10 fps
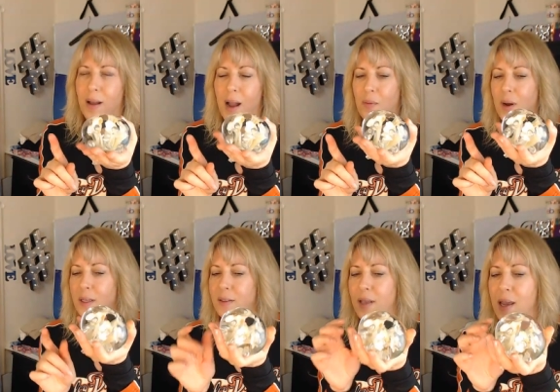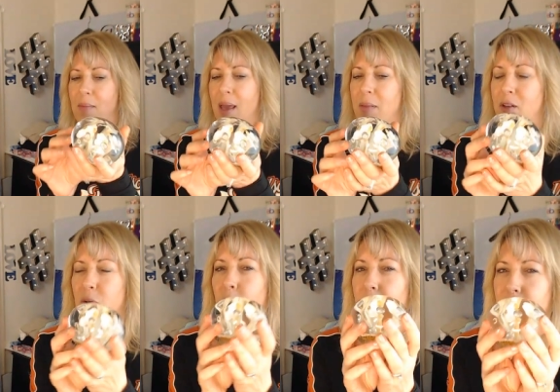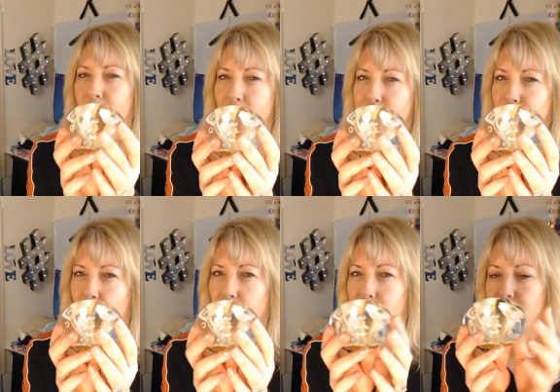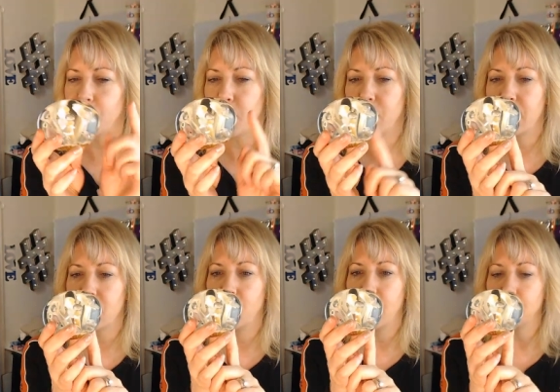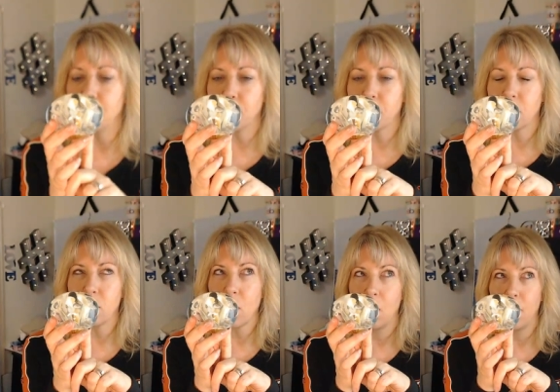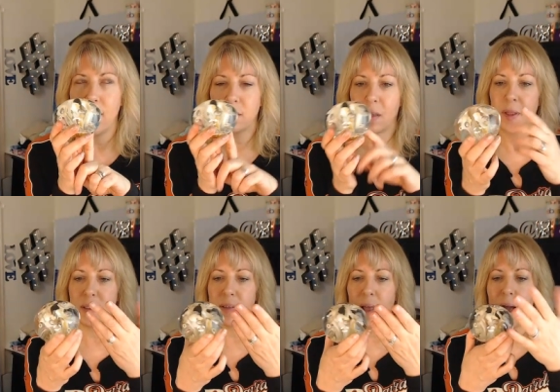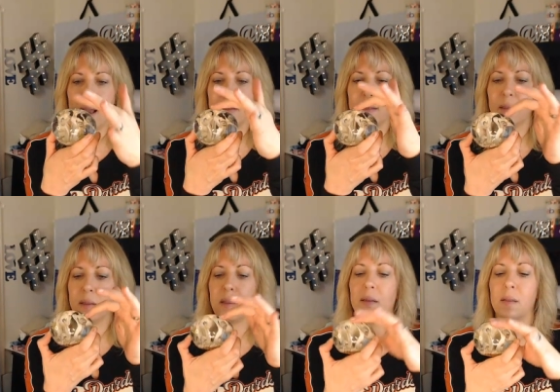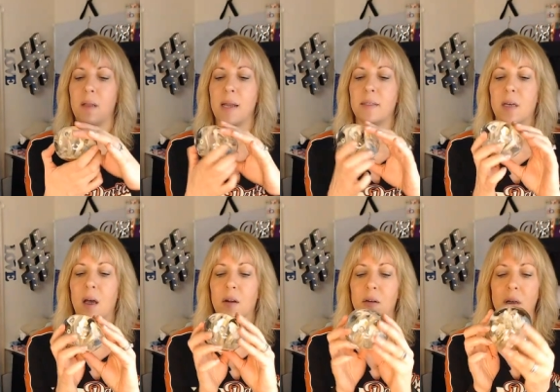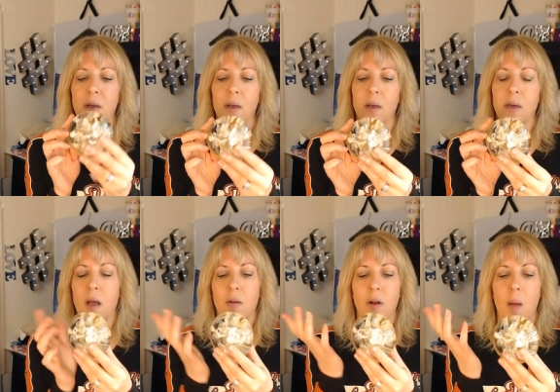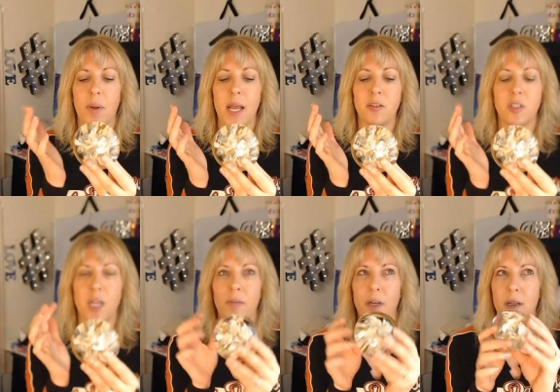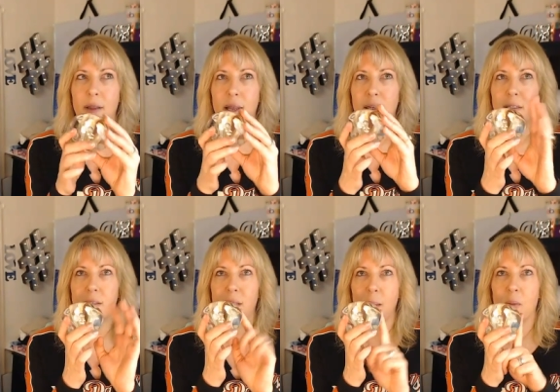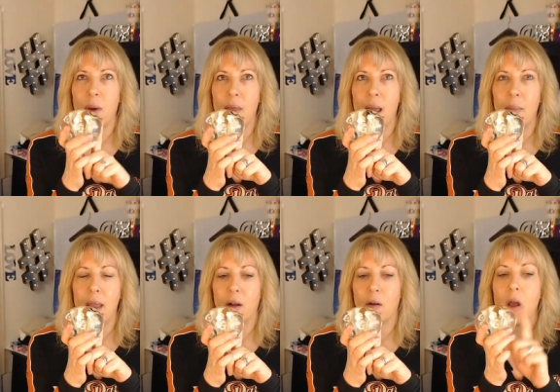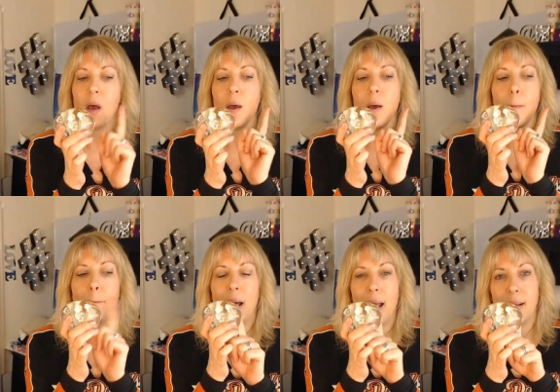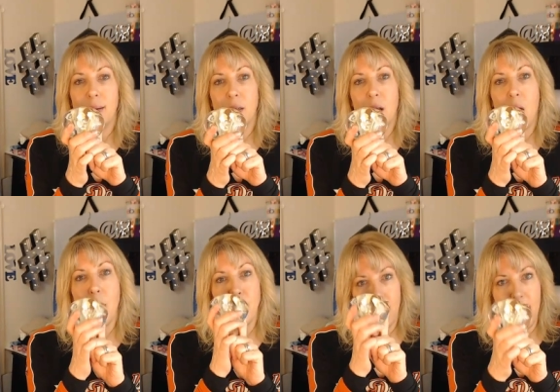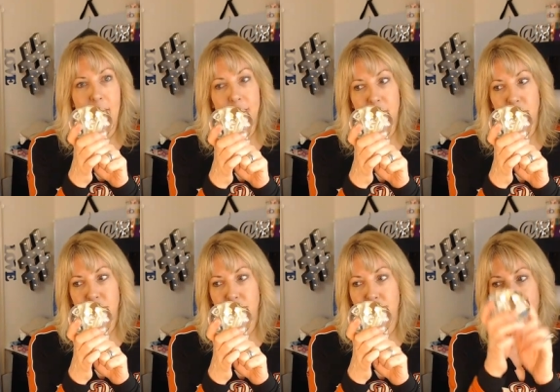I want to say maybe $25 for this one based on the size and the nice color color combination of it and that it is stamped by that maker. But I'm going to add this one to my